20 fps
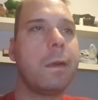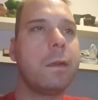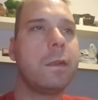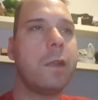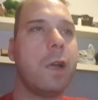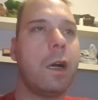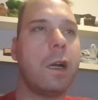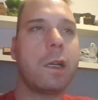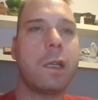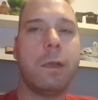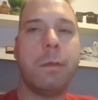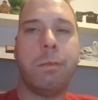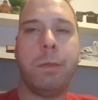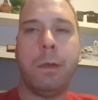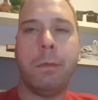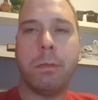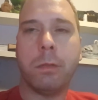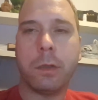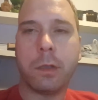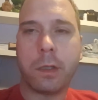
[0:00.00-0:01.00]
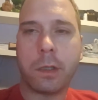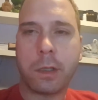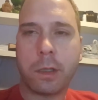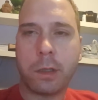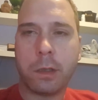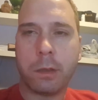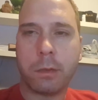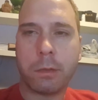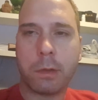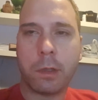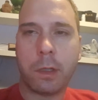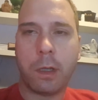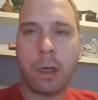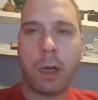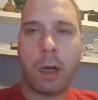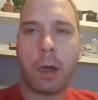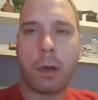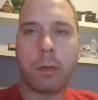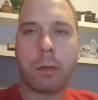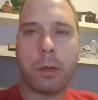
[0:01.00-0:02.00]
Talking to people is still really
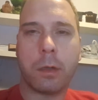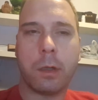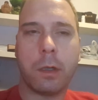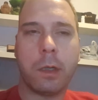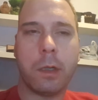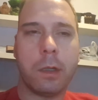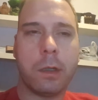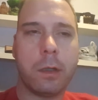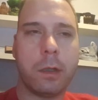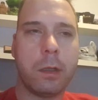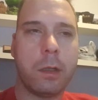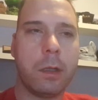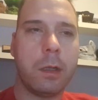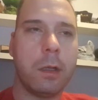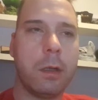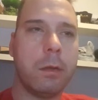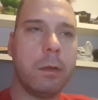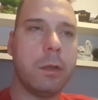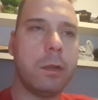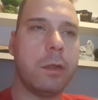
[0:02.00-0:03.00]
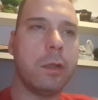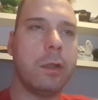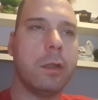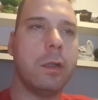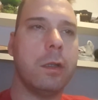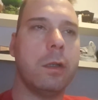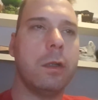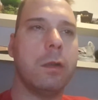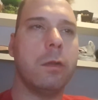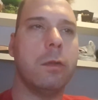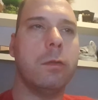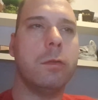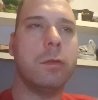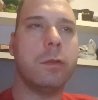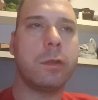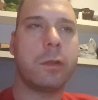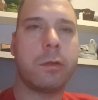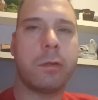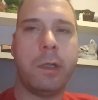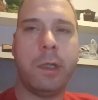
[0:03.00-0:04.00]
awkward. Went to the
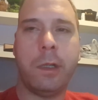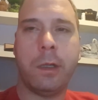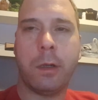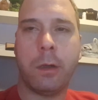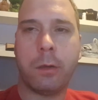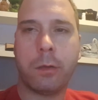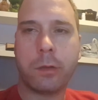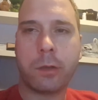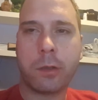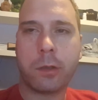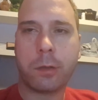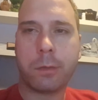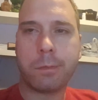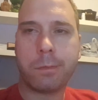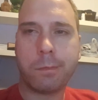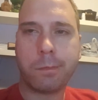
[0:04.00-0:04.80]
Hole's greenhouse.